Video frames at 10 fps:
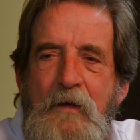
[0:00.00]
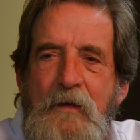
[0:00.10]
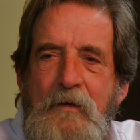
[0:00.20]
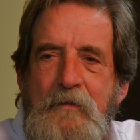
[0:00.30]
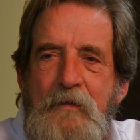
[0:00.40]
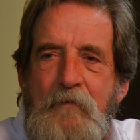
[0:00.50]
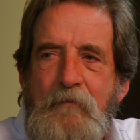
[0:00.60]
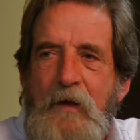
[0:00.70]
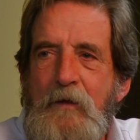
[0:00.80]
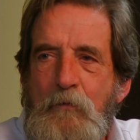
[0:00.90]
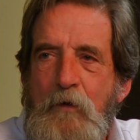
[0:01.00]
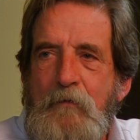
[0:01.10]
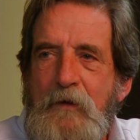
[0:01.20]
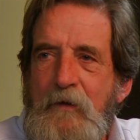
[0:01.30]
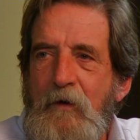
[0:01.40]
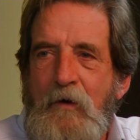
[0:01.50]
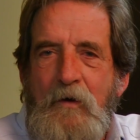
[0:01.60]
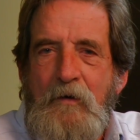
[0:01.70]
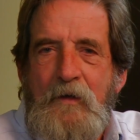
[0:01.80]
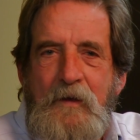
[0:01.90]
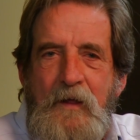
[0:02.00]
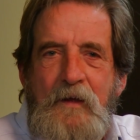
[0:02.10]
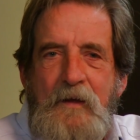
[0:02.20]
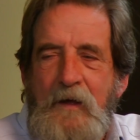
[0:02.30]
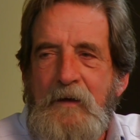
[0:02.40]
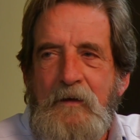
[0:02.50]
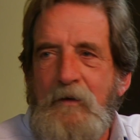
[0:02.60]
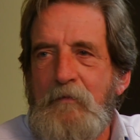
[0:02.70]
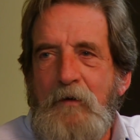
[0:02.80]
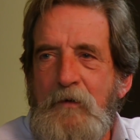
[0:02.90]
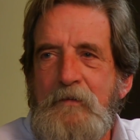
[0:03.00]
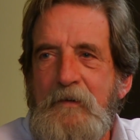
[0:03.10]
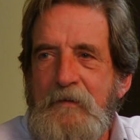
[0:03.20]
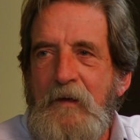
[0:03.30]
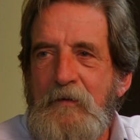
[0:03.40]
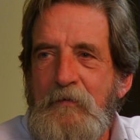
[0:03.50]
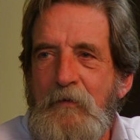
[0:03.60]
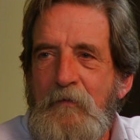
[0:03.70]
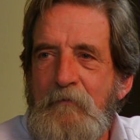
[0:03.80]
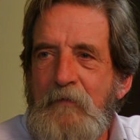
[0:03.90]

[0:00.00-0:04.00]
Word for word: is that many women are in AA and are very successful.